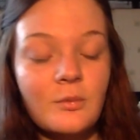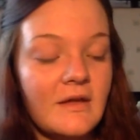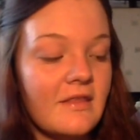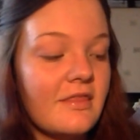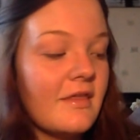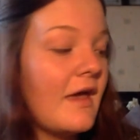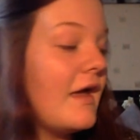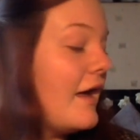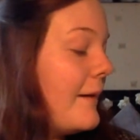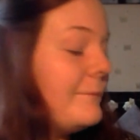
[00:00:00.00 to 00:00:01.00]
with
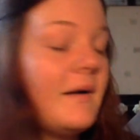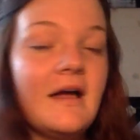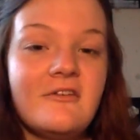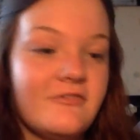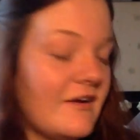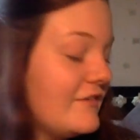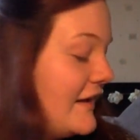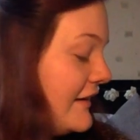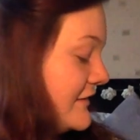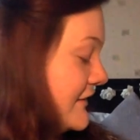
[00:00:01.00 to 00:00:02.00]
my
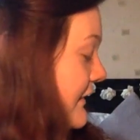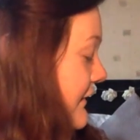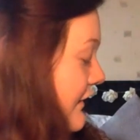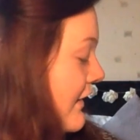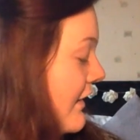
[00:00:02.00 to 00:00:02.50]
foundation.